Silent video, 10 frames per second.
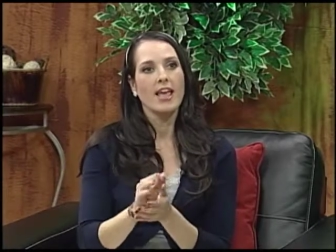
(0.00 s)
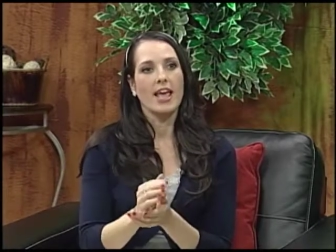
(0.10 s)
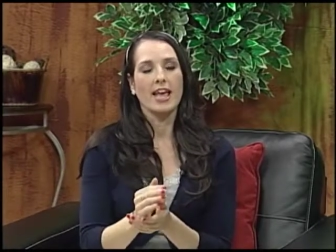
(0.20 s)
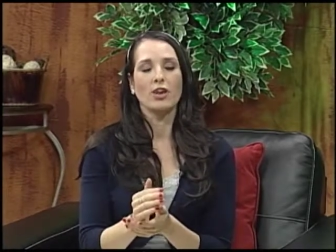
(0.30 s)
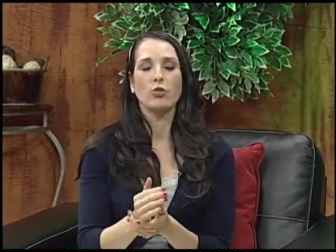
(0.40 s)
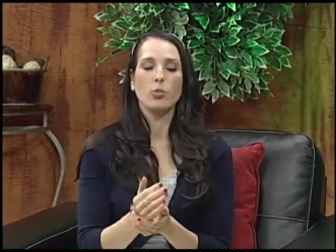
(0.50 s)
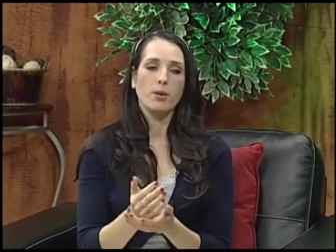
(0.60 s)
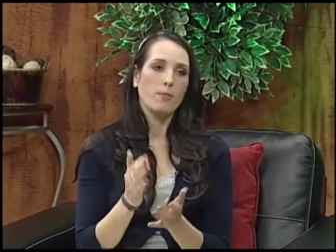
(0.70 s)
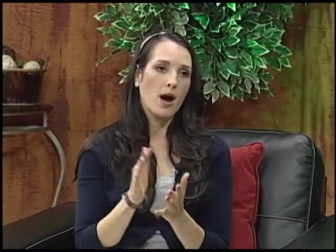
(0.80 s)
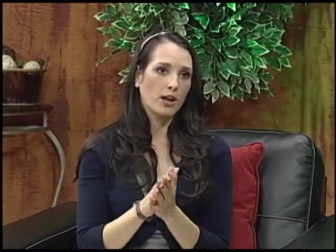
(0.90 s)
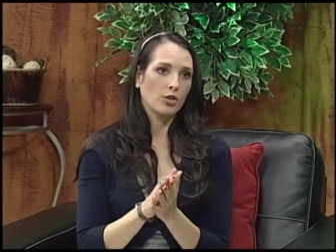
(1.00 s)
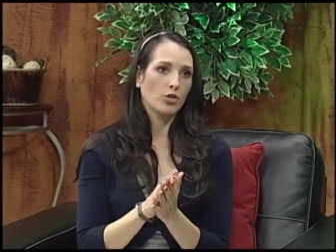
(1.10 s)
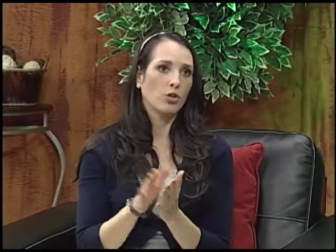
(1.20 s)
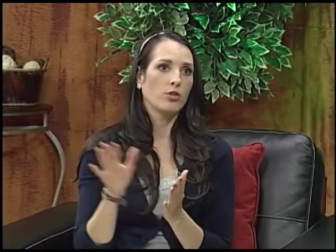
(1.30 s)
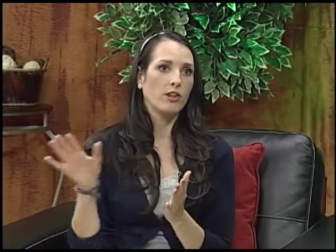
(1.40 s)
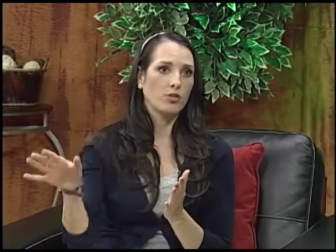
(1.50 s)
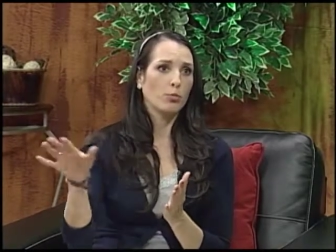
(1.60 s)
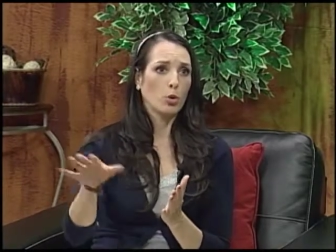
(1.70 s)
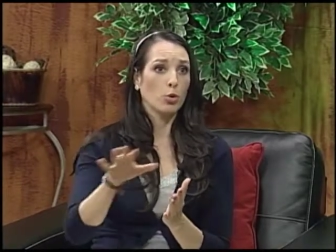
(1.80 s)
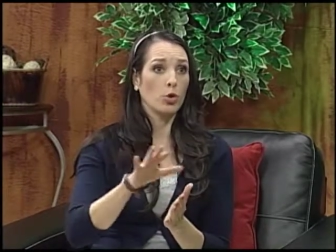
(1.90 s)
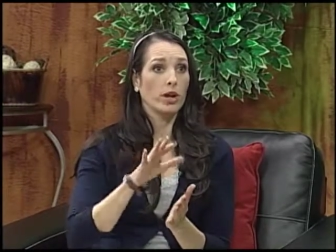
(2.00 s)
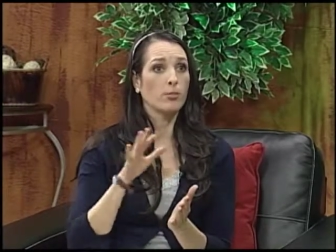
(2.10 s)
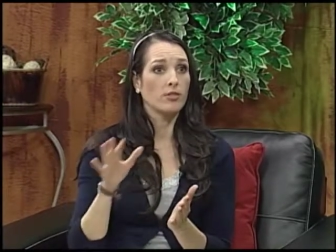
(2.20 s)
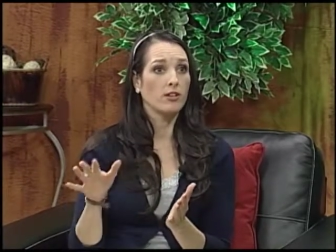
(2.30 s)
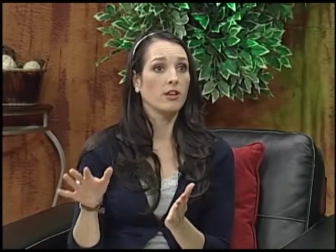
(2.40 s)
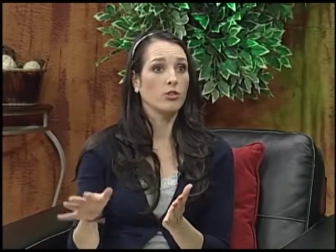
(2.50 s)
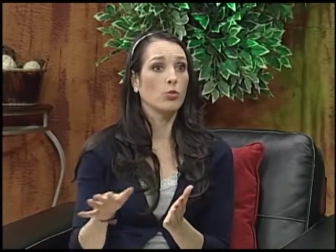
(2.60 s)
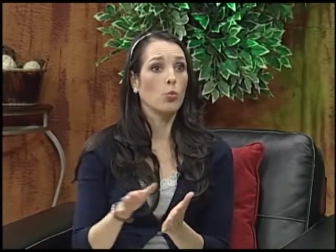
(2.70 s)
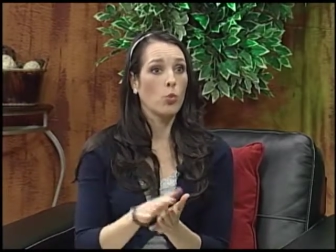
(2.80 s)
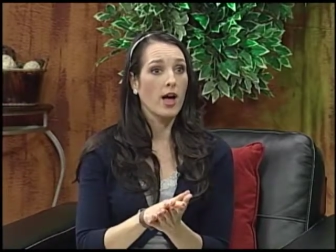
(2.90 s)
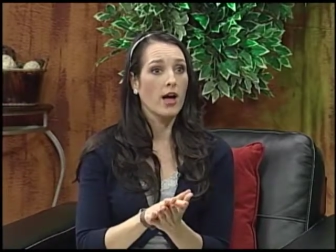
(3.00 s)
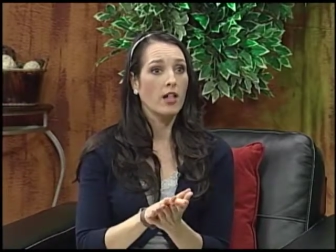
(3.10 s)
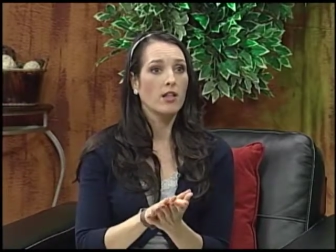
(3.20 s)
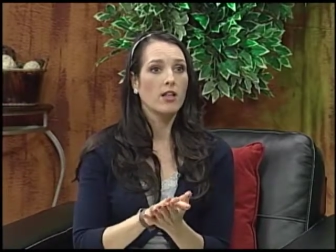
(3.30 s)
and we monitor these programs as well.